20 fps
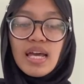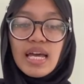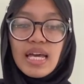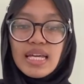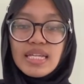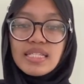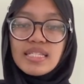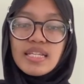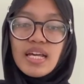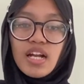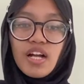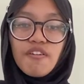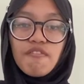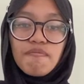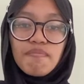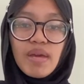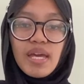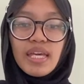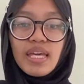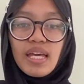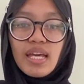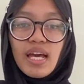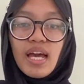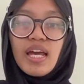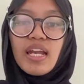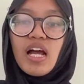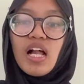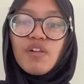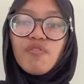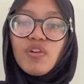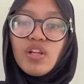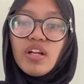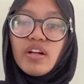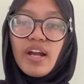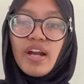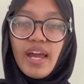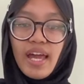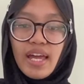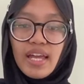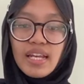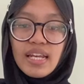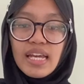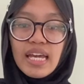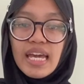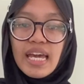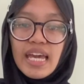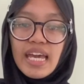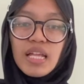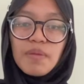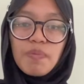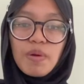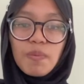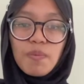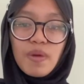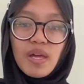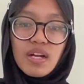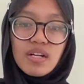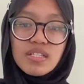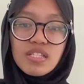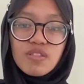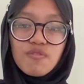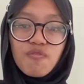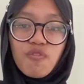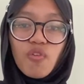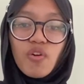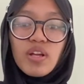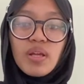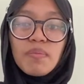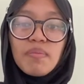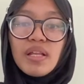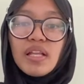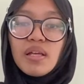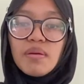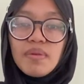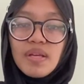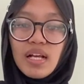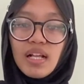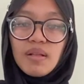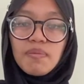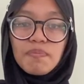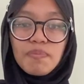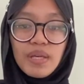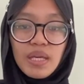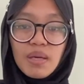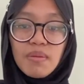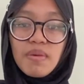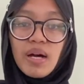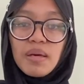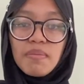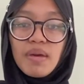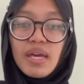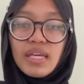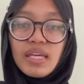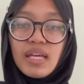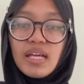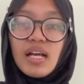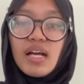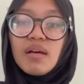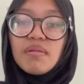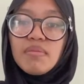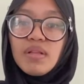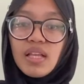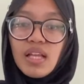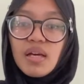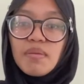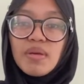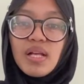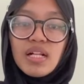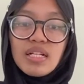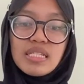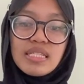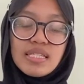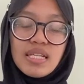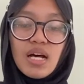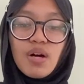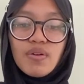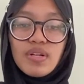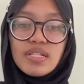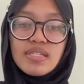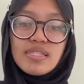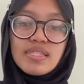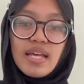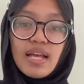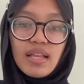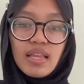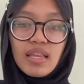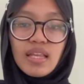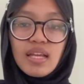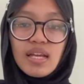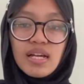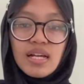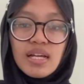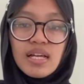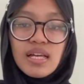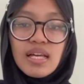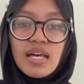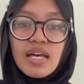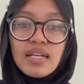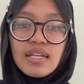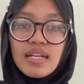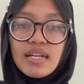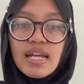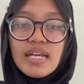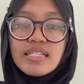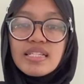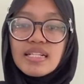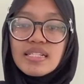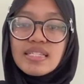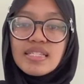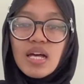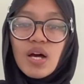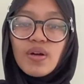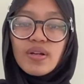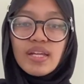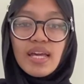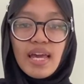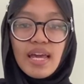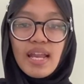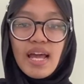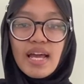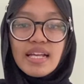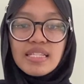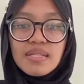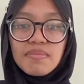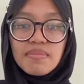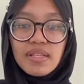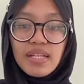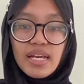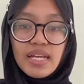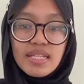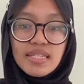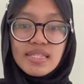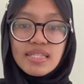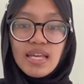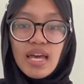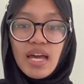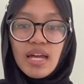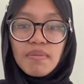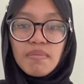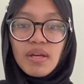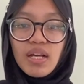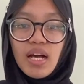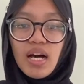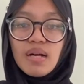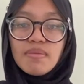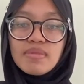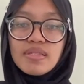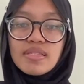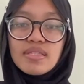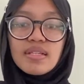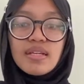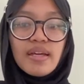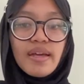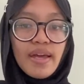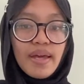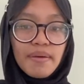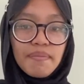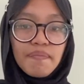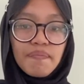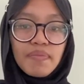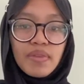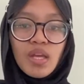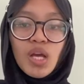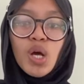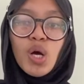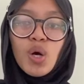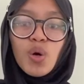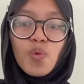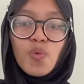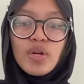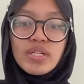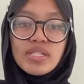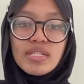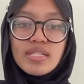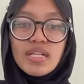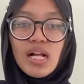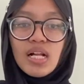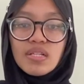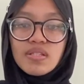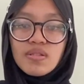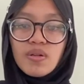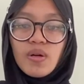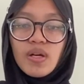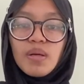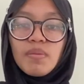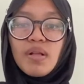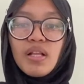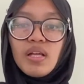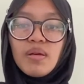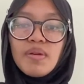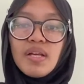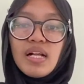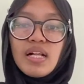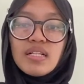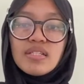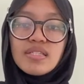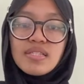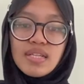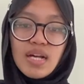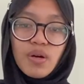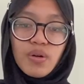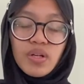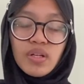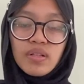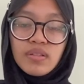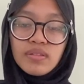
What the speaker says: Instead of making an alveolar N, it prepares for the bilabial P by making a bilabial sound instead. The nasal sound then assimilates and becomes M, which is also a bilabial sound.